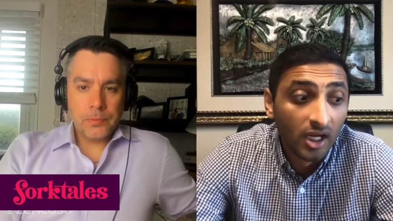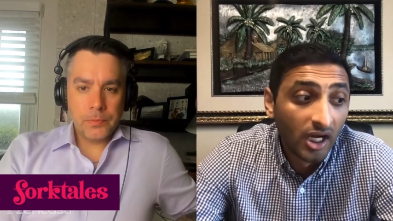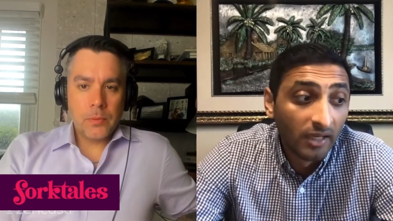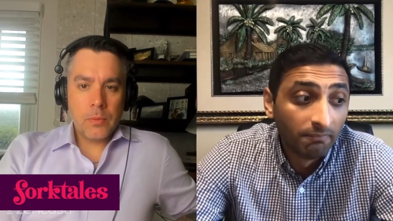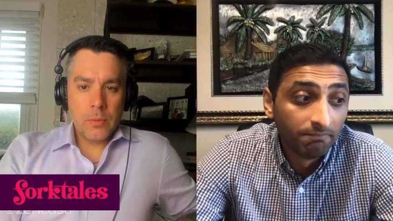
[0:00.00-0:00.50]

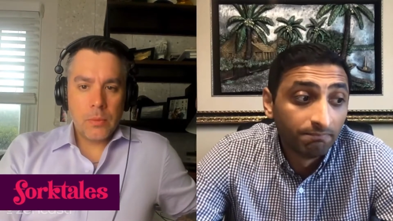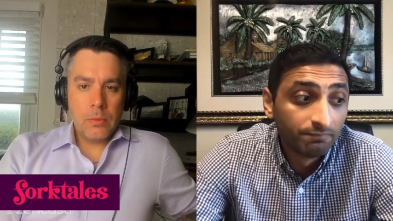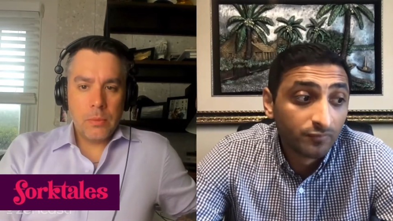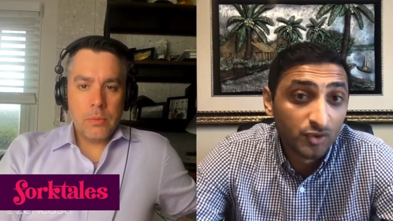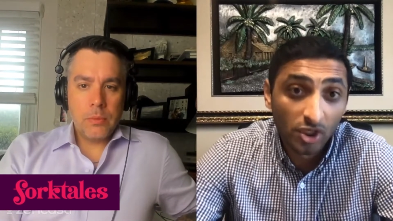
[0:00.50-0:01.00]

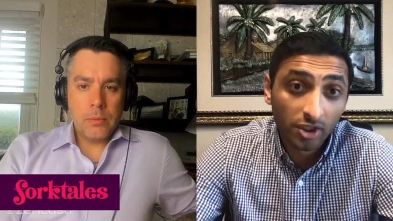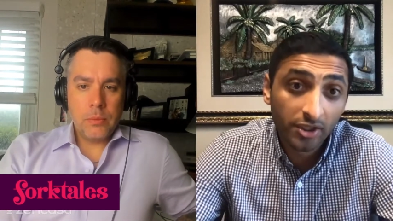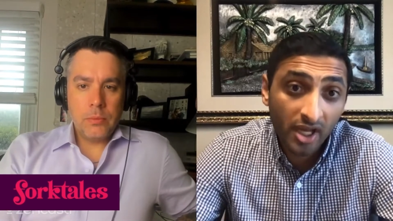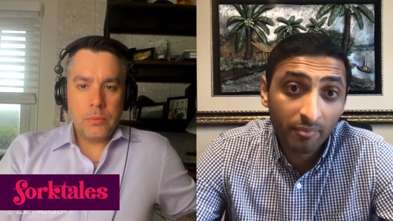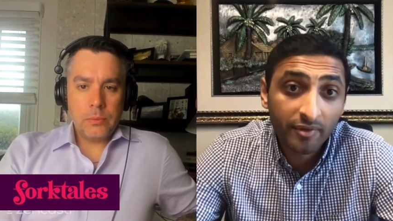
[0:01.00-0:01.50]
Speaker 1: um,
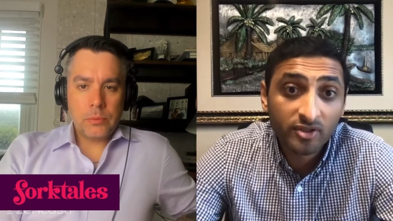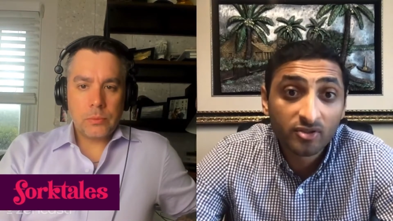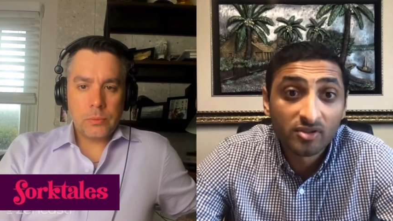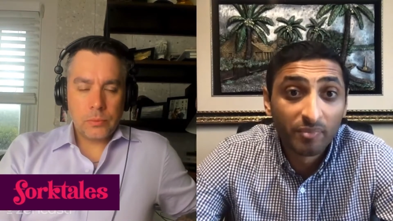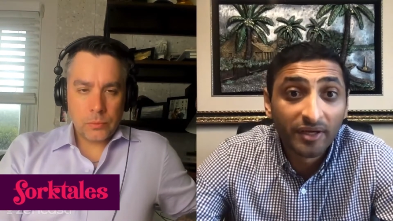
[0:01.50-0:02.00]
juggernaut, but it's
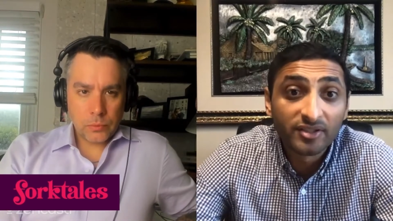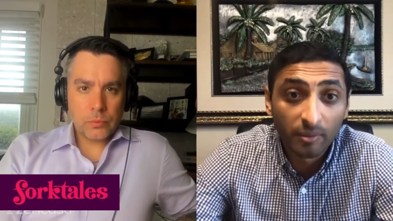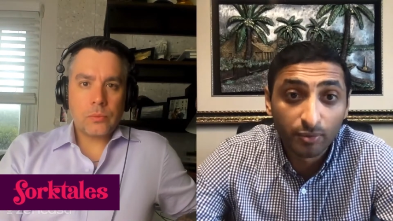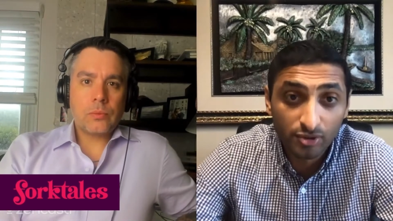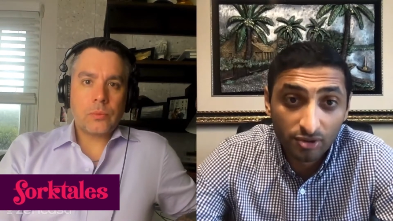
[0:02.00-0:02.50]
also the biggest
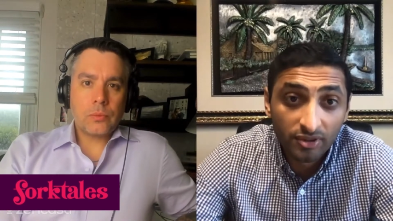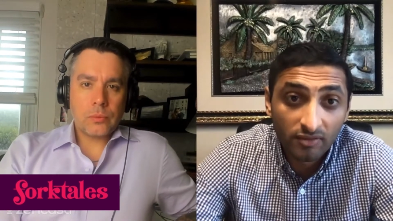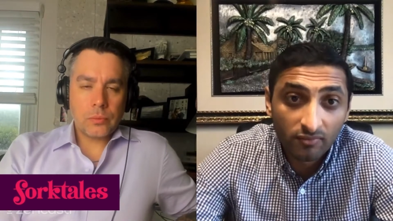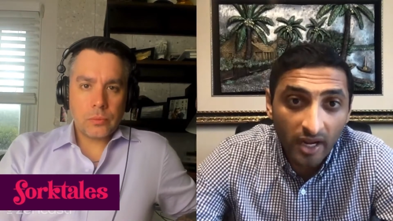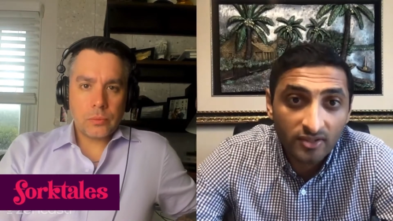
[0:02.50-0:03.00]

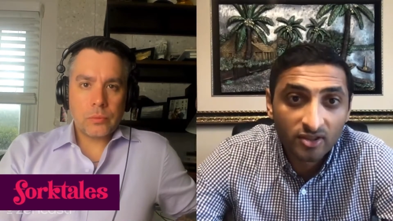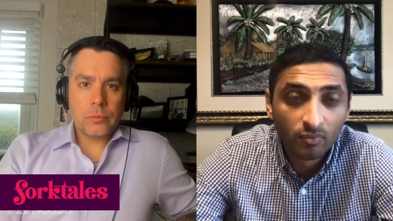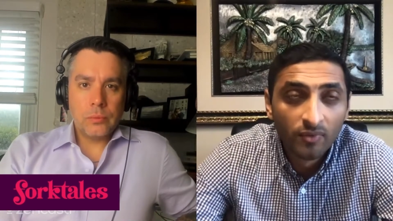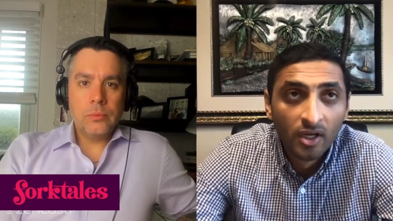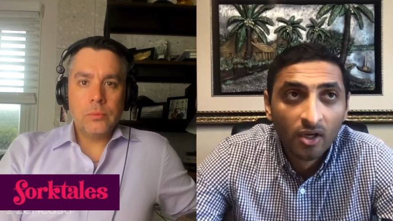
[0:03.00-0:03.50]
opportunity, right?
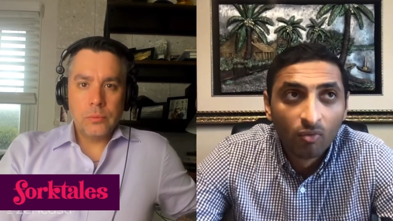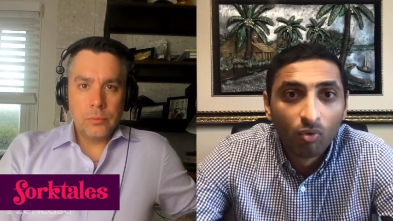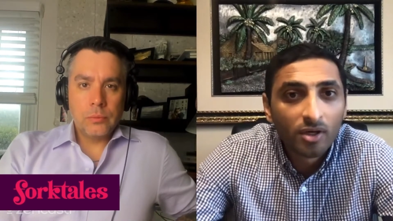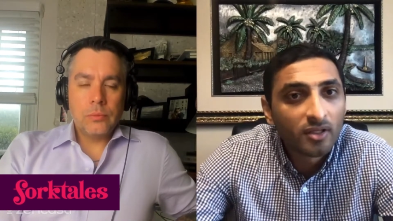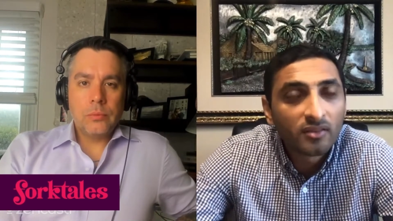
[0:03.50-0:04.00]
So
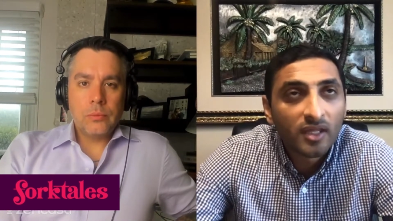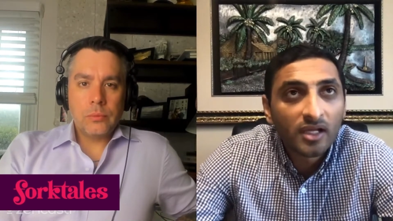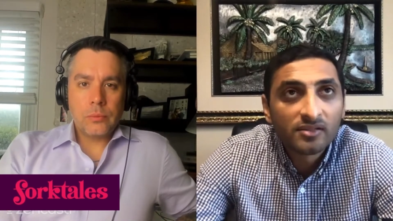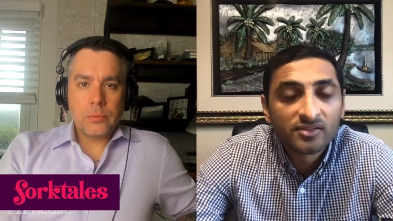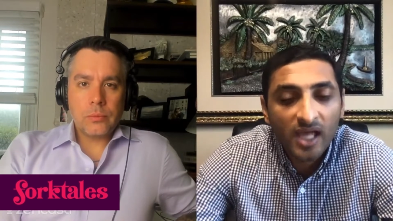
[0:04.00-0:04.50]
one of the
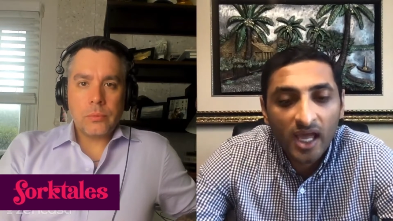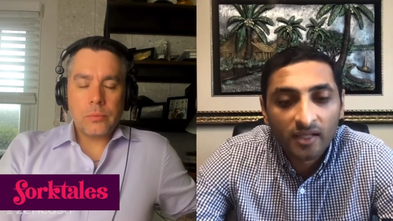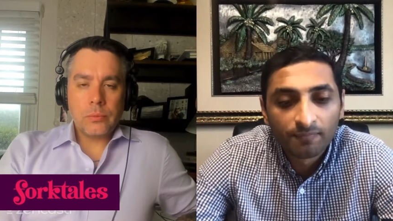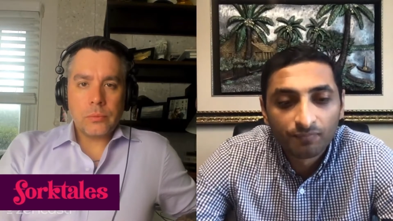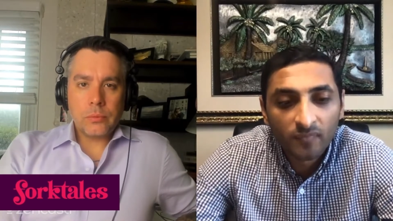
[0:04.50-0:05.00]
things
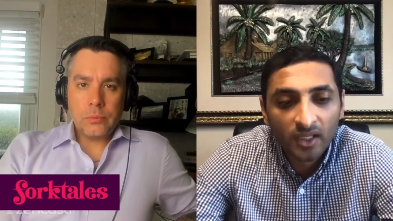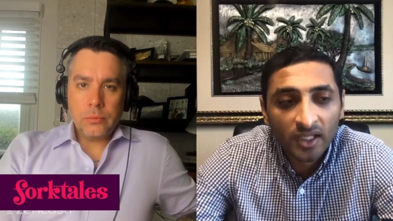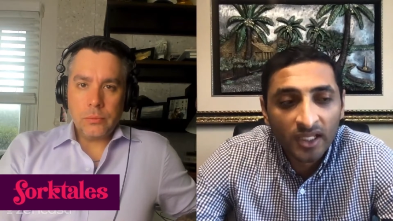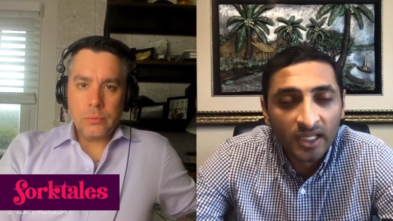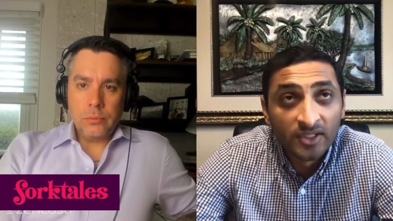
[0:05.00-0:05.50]
that
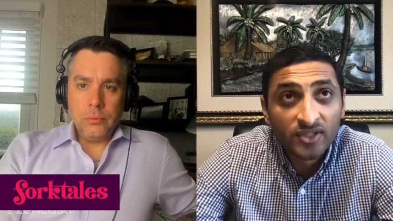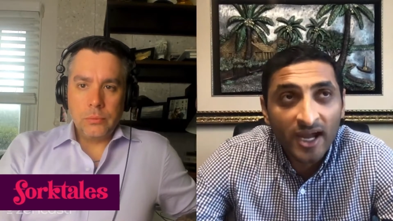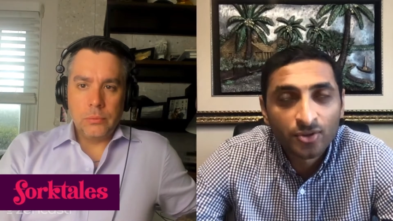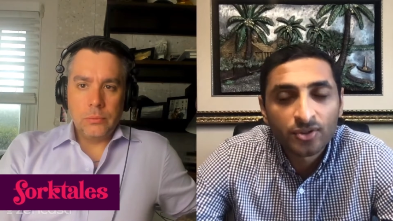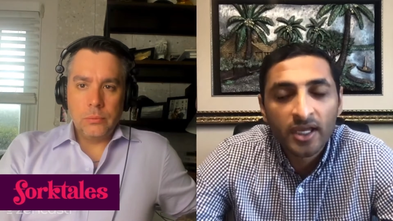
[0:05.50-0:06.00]
is
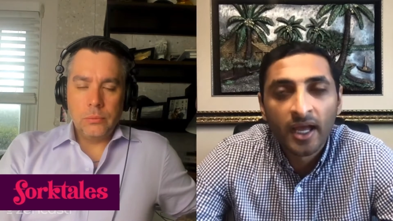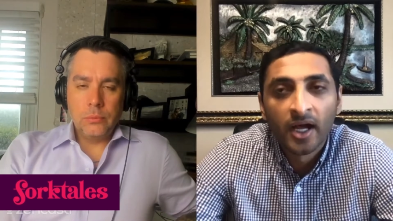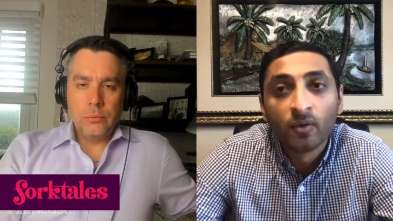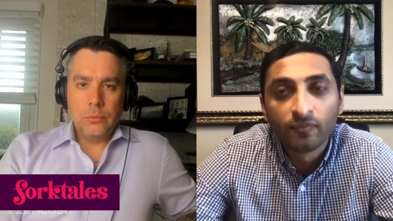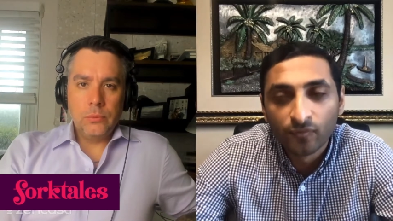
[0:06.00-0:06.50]
actually
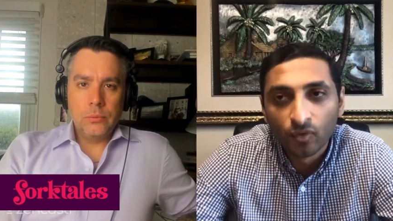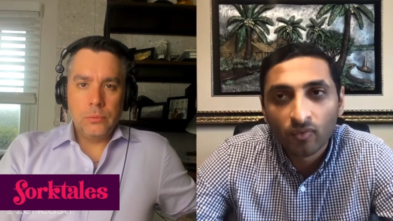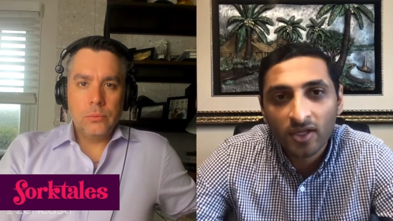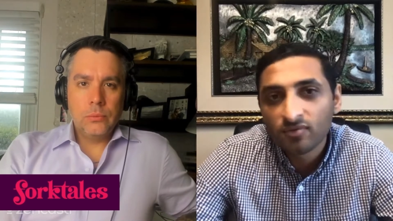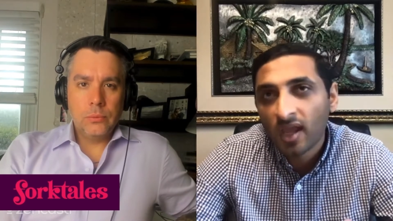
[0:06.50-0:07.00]

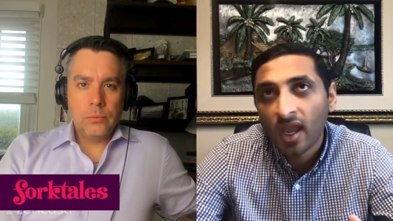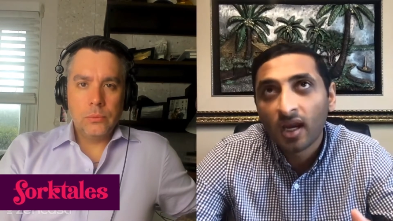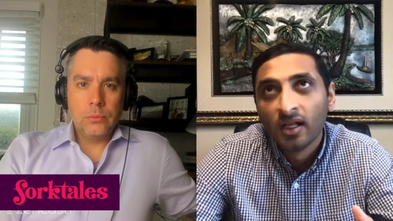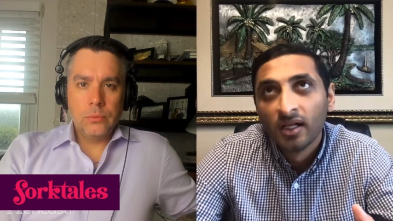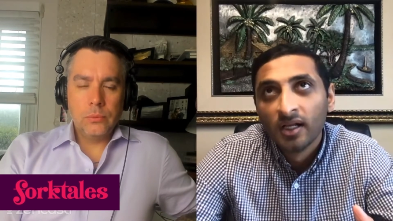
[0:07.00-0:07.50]
helpful, right? You
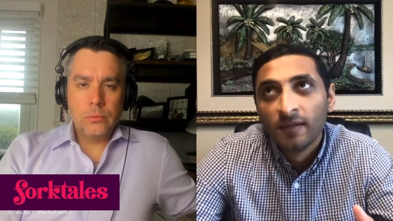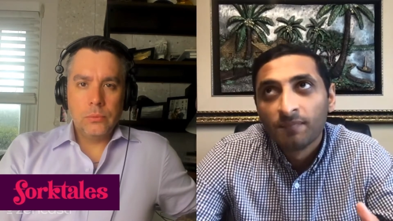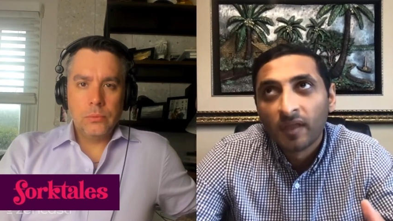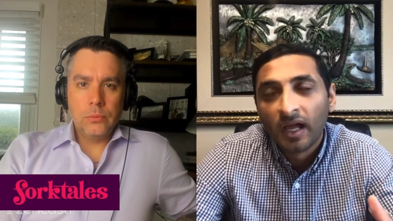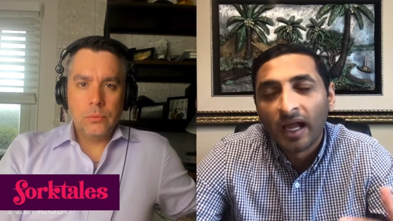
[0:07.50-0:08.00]
can't.
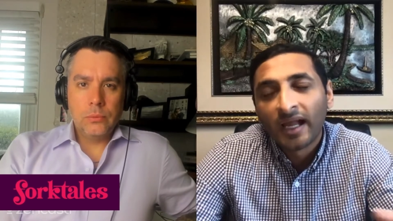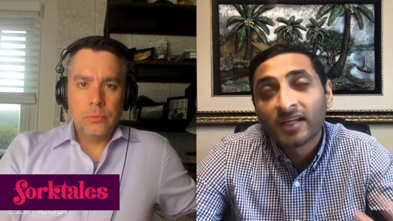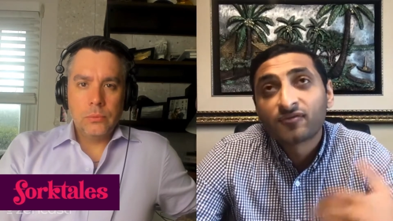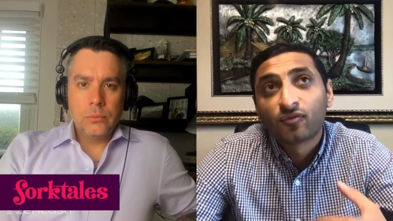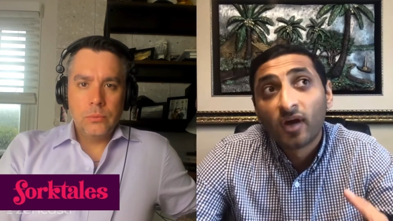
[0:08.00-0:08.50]
I
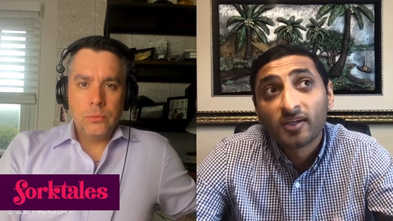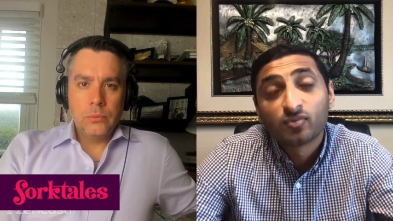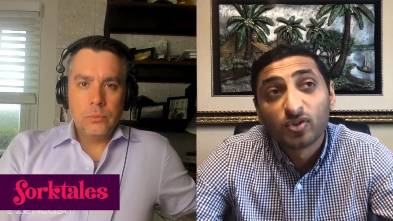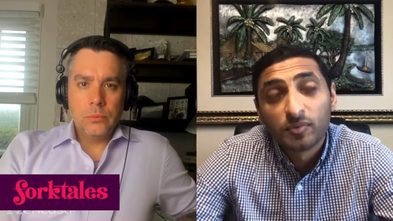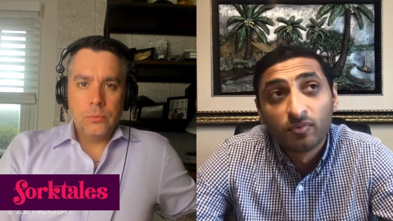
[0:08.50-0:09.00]
guess for
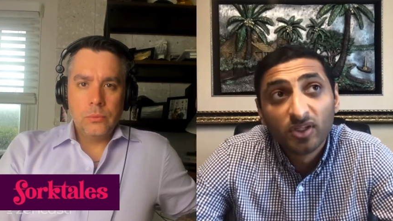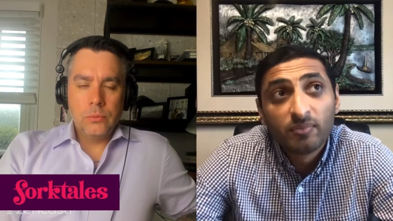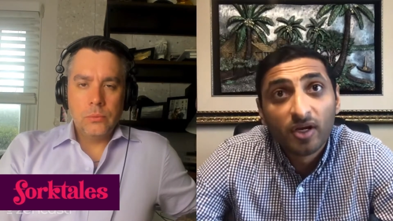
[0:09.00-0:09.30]
us, what's been really